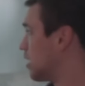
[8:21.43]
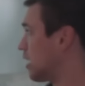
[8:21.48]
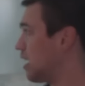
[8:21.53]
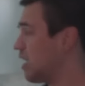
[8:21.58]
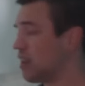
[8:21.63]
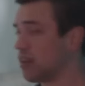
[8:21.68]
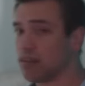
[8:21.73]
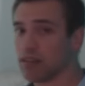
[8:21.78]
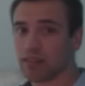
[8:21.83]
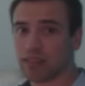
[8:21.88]

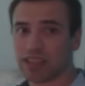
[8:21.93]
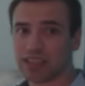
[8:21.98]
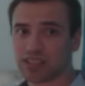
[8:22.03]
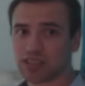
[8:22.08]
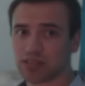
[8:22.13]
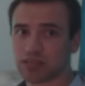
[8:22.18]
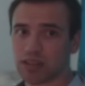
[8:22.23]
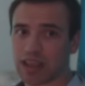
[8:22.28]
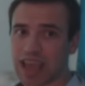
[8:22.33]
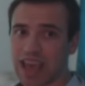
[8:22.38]
Again,
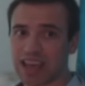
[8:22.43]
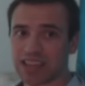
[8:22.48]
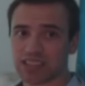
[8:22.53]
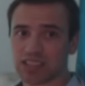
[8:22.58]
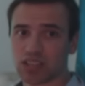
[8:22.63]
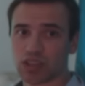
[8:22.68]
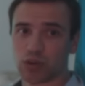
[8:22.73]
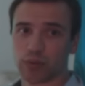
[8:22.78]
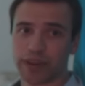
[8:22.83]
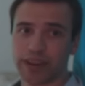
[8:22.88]
this
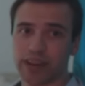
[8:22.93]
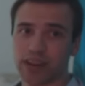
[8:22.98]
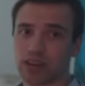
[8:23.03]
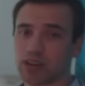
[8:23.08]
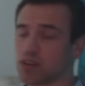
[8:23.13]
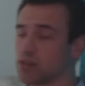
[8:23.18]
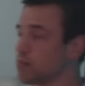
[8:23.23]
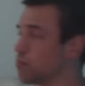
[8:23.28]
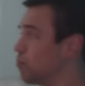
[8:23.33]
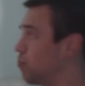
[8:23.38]
has the
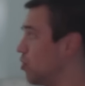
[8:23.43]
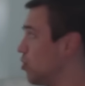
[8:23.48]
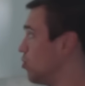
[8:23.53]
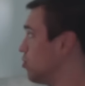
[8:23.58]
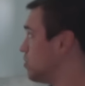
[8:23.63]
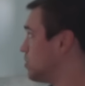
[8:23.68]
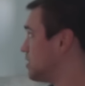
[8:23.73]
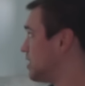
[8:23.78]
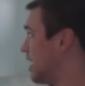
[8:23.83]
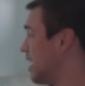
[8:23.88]
greener
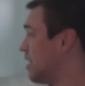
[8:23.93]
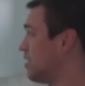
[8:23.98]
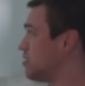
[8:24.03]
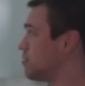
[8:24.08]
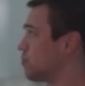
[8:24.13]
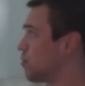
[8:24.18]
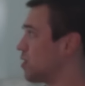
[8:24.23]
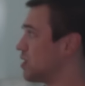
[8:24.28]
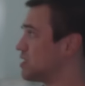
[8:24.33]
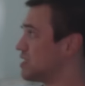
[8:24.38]
blue
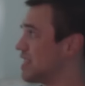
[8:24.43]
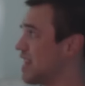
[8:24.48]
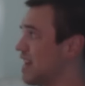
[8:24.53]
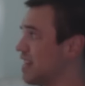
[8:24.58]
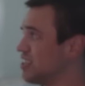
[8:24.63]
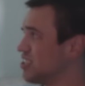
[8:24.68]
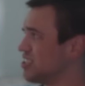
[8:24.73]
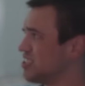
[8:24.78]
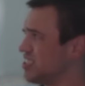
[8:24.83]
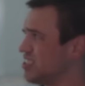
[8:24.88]
tint, whereas
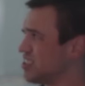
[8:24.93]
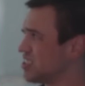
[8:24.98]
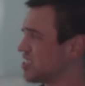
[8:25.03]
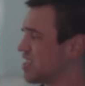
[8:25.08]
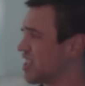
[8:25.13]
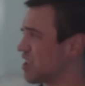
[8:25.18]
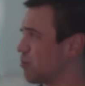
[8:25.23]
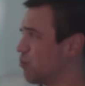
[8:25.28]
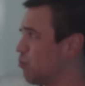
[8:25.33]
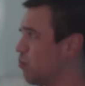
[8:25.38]
that just
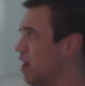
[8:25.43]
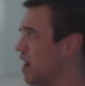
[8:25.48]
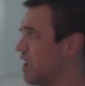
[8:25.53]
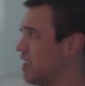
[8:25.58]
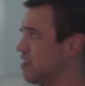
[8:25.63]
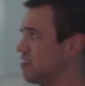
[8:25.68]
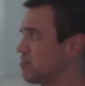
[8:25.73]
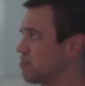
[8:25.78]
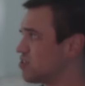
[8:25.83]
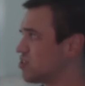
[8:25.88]
looks like
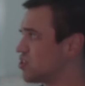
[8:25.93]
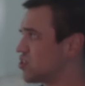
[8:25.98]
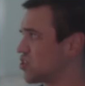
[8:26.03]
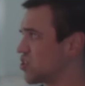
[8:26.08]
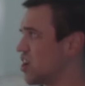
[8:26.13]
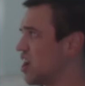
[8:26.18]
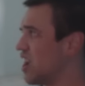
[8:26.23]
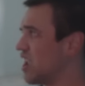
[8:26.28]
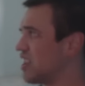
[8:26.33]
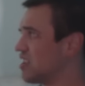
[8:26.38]
white
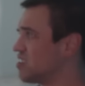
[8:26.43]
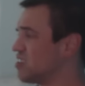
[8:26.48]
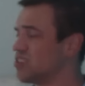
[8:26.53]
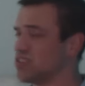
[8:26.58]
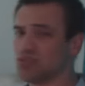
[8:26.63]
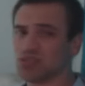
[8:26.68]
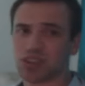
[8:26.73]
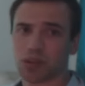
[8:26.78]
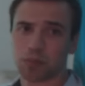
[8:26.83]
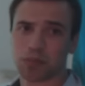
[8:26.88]
trying
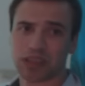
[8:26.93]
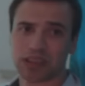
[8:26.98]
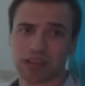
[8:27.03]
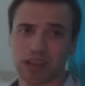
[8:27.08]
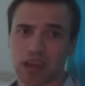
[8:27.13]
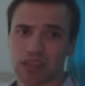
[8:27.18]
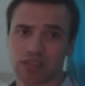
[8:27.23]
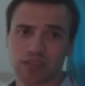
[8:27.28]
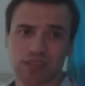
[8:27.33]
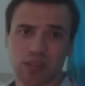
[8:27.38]
to do
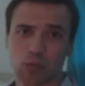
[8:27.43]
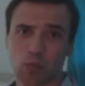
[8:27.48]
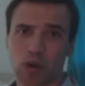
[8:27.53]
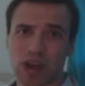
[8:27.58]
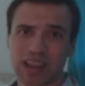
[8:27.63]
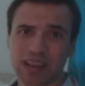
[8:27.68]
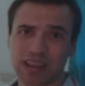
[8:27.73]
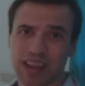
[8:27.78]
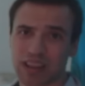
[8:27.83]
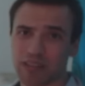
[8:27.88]
something other than
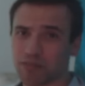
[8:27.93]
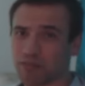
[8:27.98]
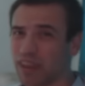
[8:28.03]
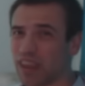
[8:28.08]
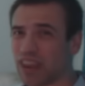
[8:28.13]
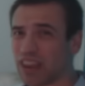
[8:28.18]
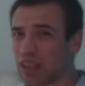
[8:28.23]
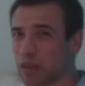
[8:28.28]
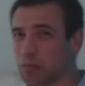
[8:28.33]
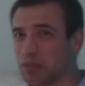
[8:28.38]
white and
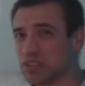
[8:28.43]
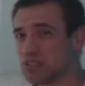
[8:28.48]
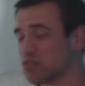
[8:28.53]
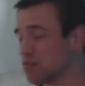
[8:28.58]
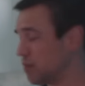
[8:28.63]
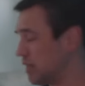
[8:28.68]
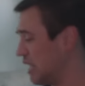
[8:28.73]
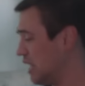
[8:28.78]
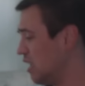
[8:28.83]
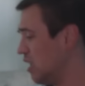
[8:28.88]
failing
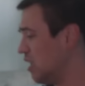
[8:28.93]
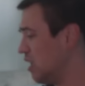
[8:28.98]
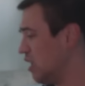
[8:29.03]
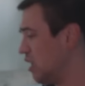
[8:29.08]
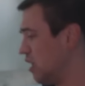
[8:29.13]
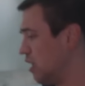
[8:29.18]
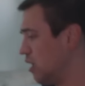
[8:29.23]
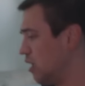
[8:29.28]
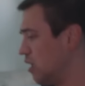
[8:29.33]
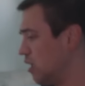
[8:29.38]
miserably.
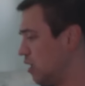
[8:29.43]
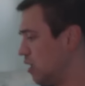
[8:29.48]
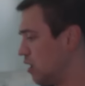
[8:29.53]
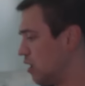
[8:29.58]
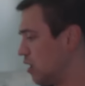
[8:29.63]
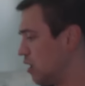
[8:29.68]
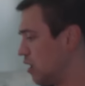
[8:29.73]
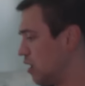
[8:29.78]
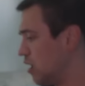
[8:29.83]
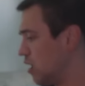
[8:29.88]

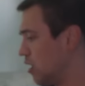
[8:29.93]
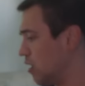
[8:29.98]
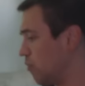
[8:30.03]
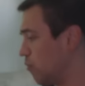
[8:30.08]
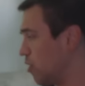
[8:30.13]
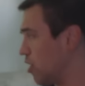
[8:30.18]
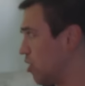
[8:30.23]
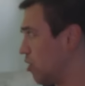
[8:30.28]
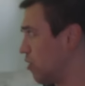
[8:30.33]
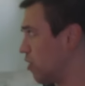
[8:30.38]

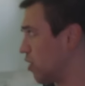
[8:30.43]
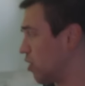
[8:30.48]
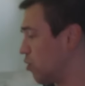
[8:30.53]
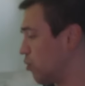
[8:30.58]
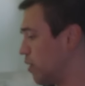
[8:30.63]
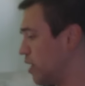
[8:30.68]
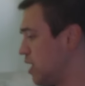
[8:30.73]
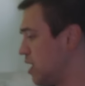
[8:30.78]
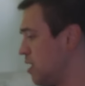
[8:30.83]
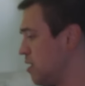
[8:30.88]
We go to the
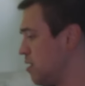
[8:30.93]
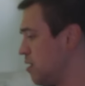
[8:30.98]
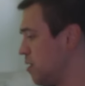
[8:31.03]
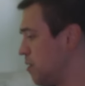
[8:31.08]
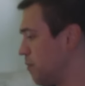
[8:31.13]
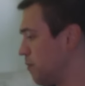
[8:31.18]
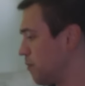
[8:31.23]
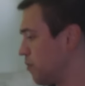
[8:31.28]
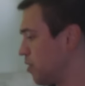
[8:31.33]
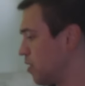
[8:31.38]

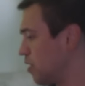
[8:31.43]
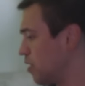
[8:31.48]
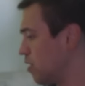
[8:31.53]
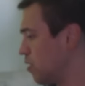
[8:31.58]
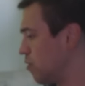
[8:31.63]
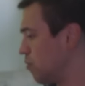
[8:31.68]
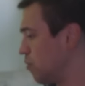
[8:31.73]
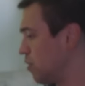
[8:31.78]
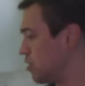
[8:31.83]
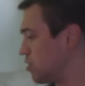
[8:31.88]
green,
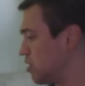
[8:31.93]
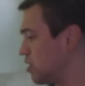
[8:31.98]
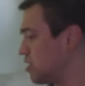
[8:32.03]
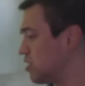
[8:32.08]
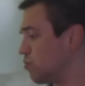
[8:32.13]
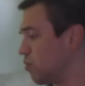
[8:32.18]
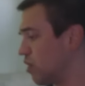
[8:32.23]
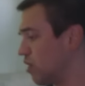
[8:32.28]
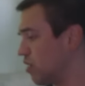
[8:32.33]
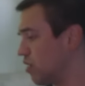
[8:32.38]
which
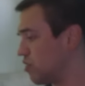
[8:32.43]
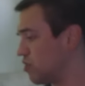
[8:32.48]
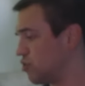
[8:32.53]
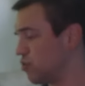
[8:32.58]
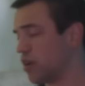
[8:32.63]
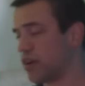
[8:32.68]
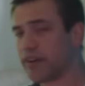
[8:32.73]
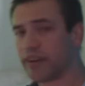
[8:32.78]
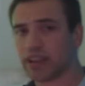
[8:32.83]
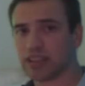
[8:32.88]
this is one of the
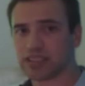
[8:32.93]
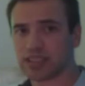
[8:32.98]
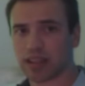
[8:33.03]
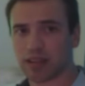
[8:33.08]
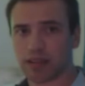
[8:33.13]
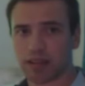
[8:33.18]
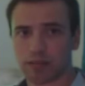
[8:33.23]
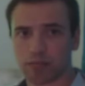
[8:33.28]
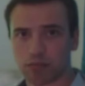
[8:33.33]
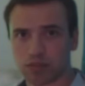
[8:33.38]
two
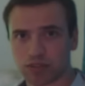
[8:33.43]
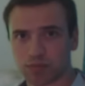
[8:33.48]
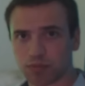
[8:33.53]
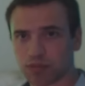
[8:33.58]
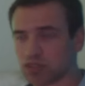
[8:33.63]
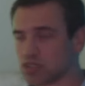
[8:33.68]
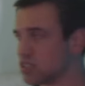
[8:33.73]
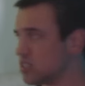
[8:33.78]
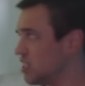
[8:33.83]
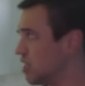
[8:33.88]
areas that we're
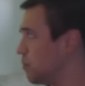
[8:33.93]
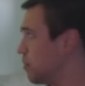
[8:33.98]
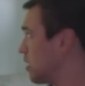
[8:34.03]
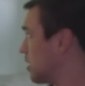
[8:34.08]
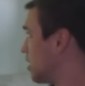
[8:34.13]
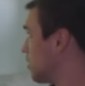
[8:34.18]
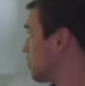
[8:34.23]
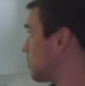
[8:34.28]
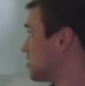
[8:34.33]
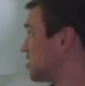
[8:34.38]
supposed to see a
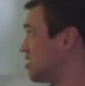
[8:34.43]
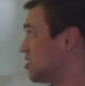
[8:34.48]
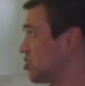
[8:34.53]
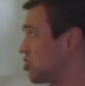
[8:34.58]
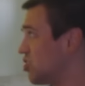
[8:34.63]
big difference.